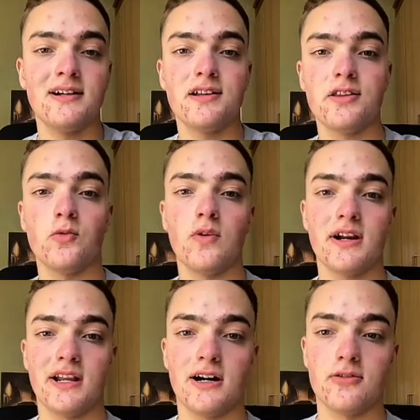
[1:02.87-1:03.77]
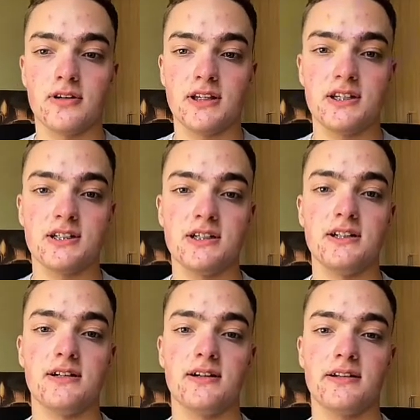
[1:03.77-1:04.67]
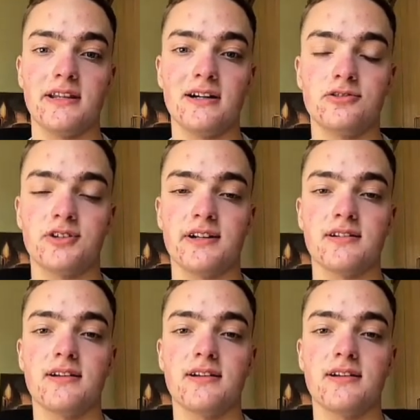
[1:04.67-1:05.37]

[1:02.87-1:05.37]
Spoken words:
The 1 hour is in a downtrend.